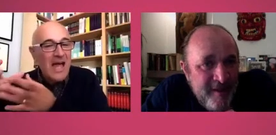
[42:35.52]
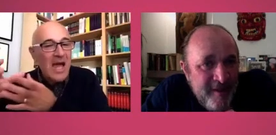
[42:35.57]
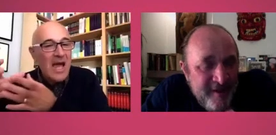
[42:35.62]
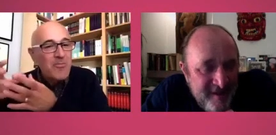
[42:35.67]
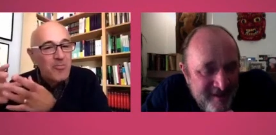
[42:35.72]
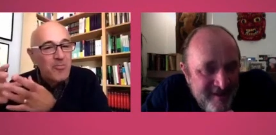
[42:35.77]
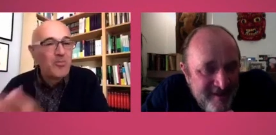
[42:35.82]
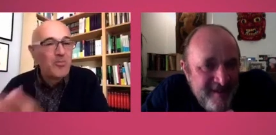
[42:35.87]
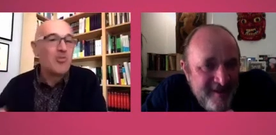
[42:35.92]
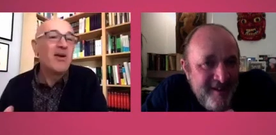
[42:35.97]
Speaker 1: and
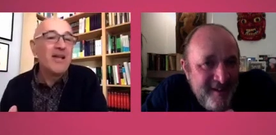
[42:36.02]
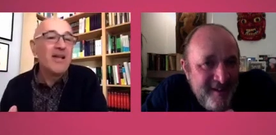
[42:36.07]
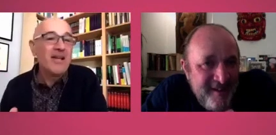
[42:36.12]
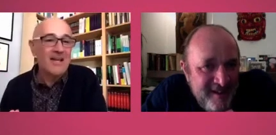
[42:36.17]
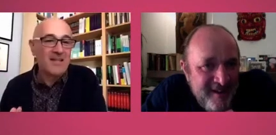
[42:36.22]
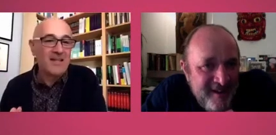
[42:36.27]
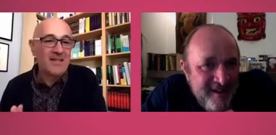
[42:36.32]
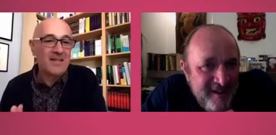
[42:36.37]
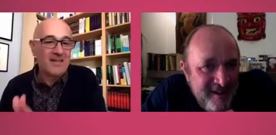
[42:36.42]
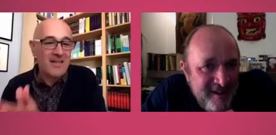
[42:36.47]
how
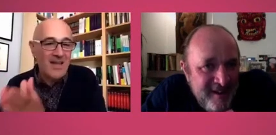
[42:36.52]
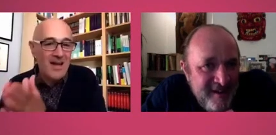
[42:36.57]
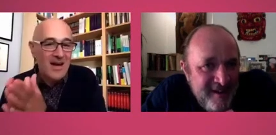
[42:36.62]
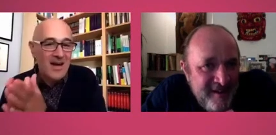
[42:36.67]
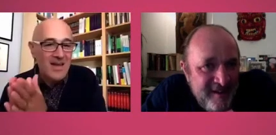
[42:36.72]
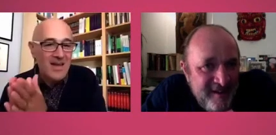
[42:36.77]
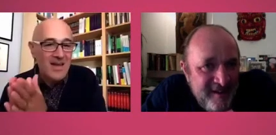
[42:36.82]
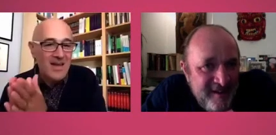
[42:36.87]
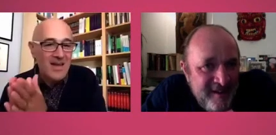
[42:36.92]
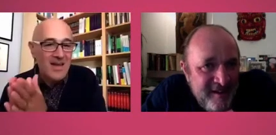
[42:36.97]
brilliant the,
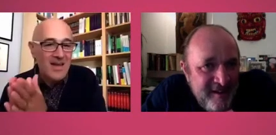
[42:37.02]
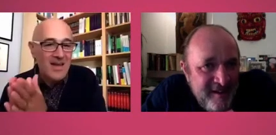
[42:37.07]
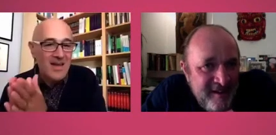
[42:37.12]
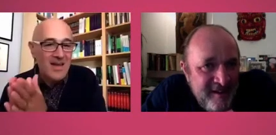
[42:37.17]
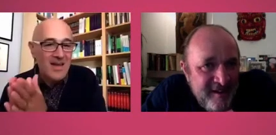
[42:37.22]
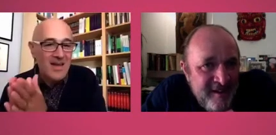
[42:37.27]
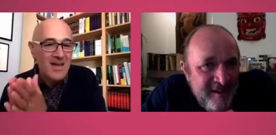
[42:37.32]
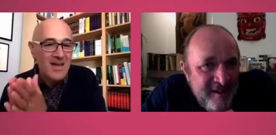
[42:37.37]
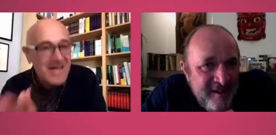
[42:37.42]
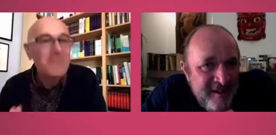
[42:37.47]
the
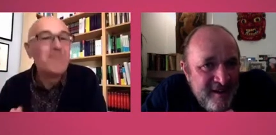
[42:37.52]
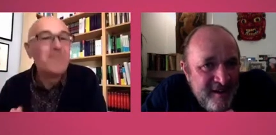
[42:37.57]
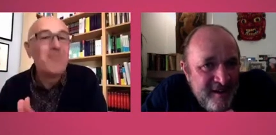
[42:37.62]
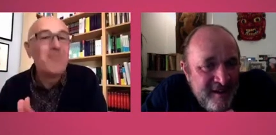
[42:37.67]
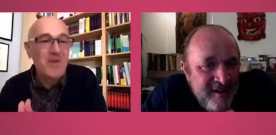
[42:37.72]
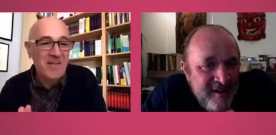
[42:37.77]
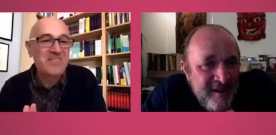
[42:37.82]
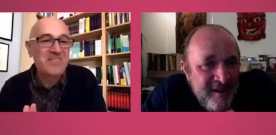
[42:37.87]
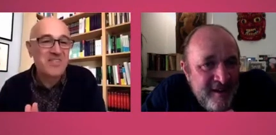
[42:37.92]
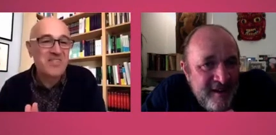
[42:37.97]
indian
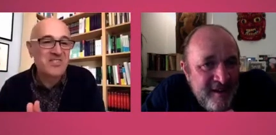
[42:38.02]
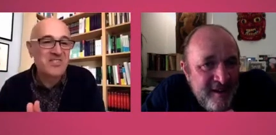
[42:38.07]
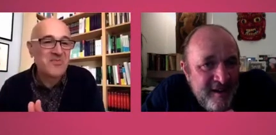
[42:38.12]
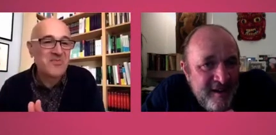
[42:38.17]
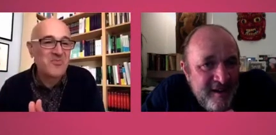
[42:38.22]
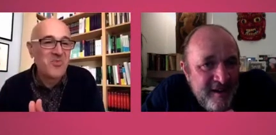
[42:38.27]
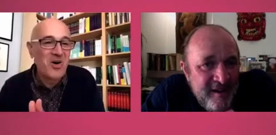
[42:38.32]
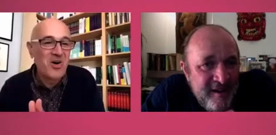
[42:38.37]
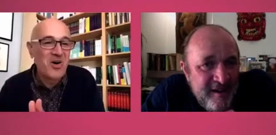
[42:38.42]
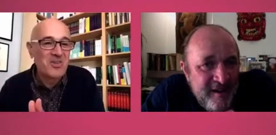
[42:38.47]
numbering
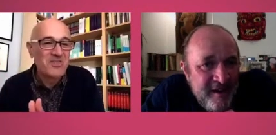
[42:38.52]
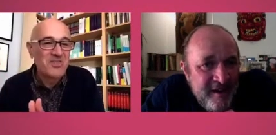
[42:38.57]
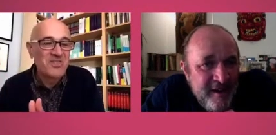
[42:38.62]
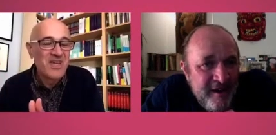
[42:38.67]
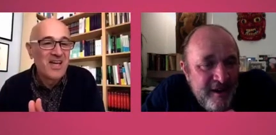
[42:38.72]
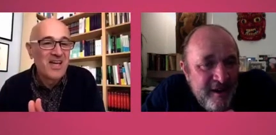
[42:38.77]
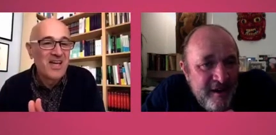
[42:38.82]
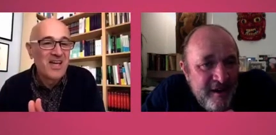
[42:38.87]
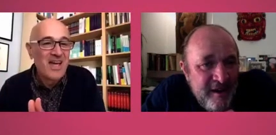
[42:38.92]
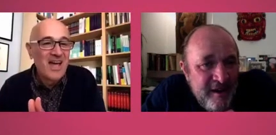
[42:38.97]
system
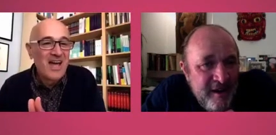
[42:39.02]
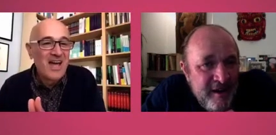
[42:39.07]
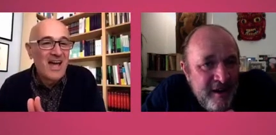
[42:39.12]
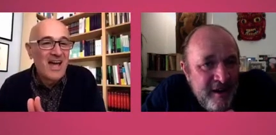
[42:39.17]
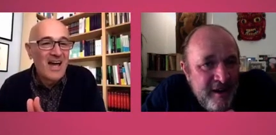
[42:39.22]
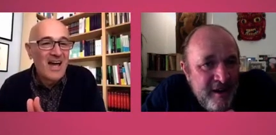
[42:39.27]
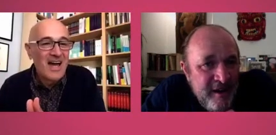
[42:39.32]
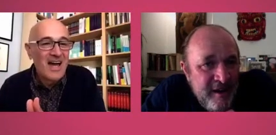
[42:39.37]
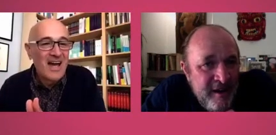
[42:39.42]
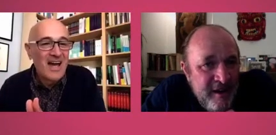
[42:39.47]
was
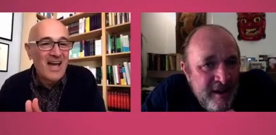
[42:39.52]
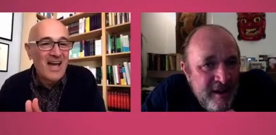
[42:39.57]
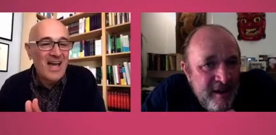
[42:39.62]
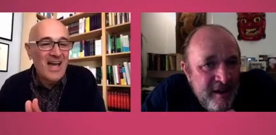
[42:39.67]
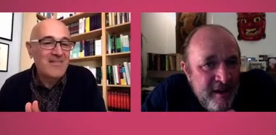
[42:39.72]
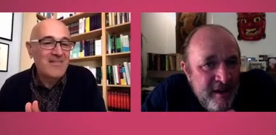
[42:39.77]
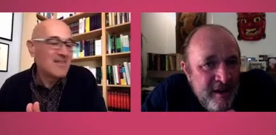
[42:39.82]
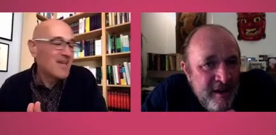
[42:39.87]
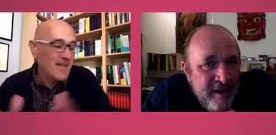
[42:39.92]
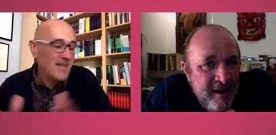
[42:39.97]
uh,
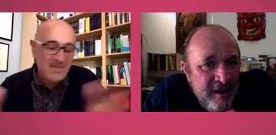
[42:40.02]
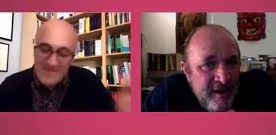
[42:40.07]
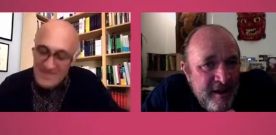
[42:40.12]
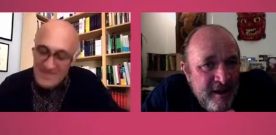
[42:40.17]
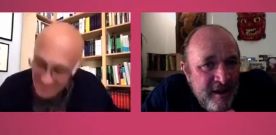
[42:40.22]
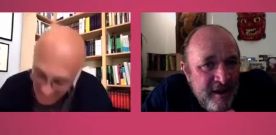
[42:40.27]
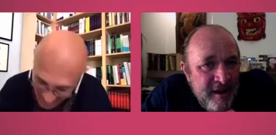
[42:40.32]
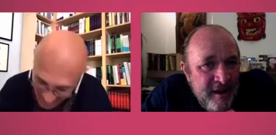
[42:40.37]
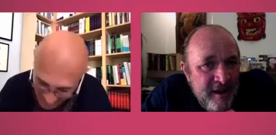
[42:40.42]
it, it,